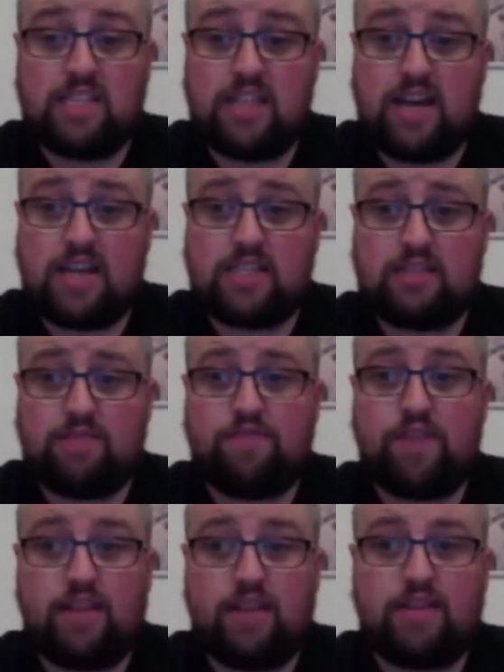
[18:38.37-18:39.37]
in his
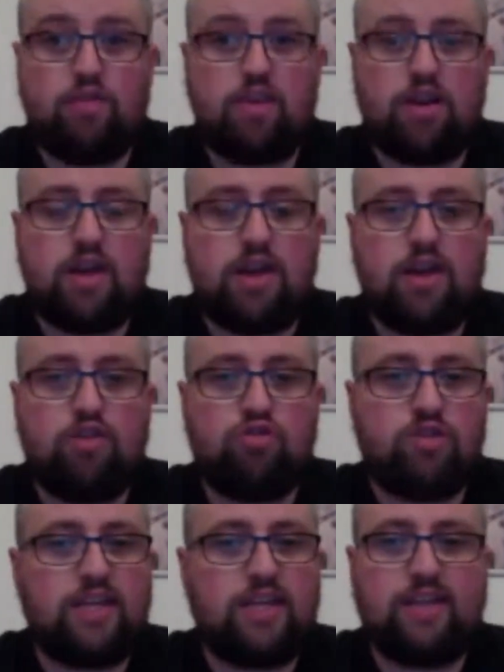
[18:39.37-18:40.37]
last fight down in
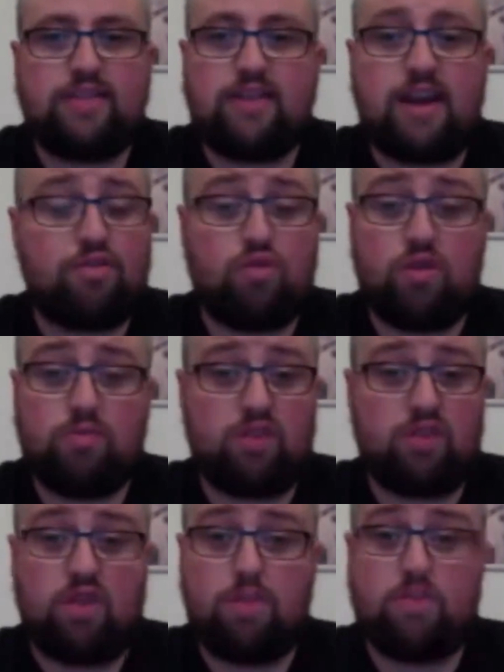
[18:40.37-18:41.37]
New Zealand. I
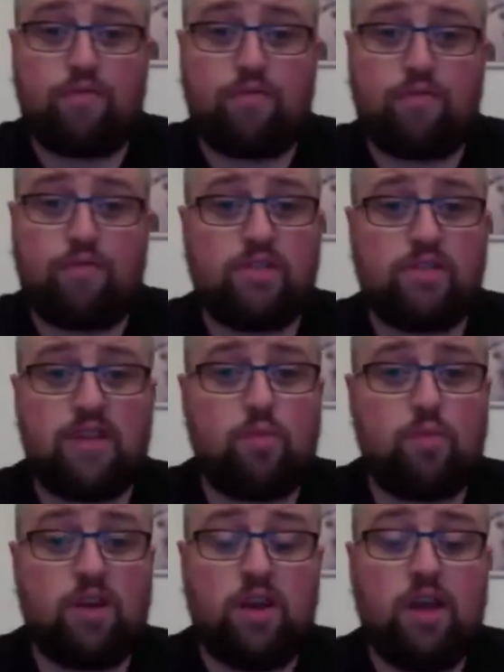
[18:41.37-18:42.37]
thought it was a great performance
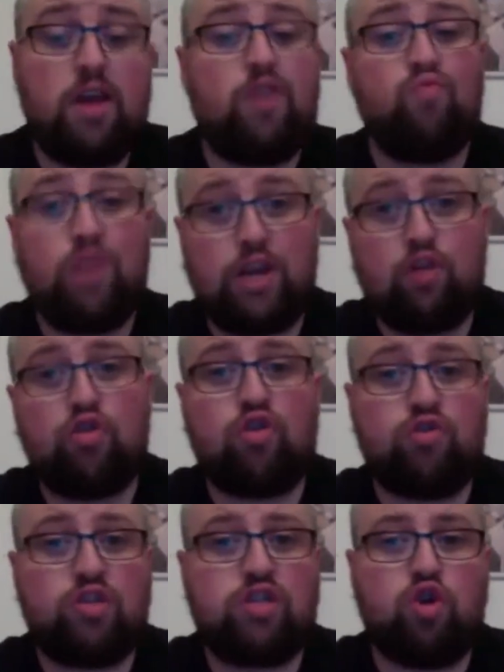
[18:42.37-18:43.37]
in that one. Really
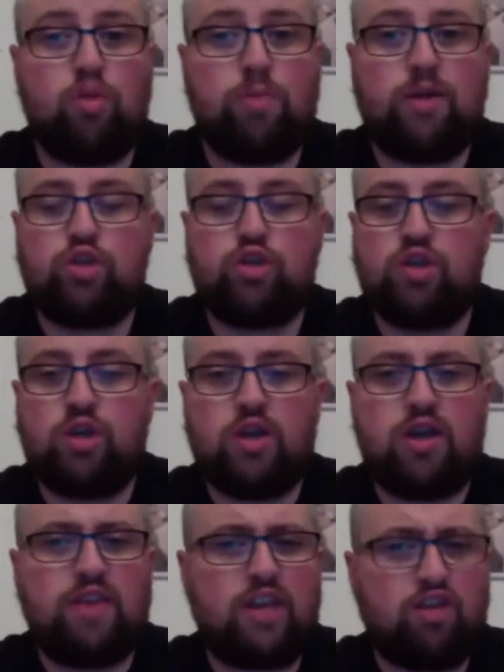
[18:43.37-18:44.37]
could have got the
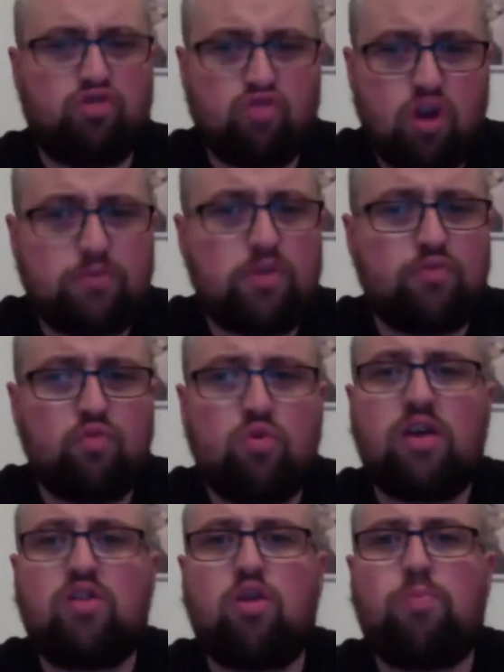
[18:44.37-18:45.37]
stoppage. I think he dropped
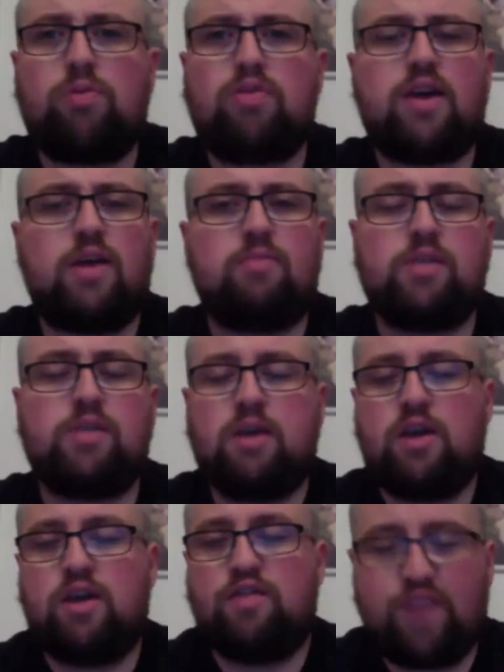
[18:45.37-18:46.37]
Hirota a couple of
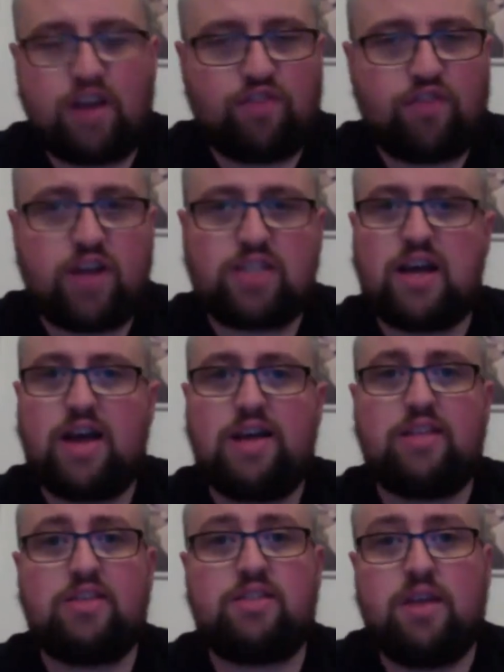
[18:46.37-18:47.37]
times.
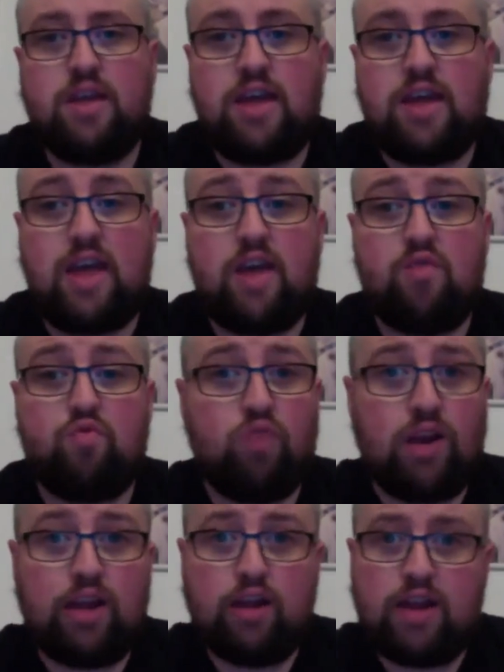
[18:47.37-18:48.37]
Fast hands,
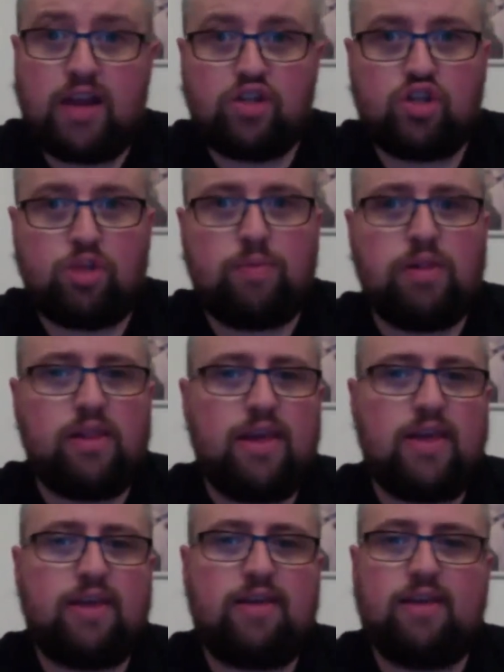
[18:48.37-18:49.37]
really nice
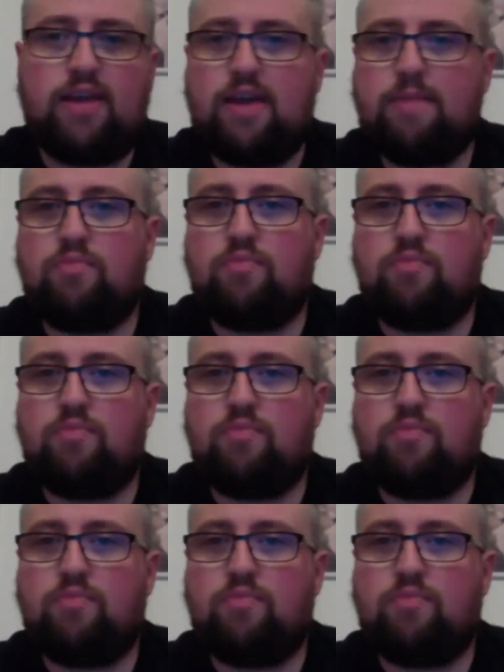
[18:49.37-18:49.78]
double leg,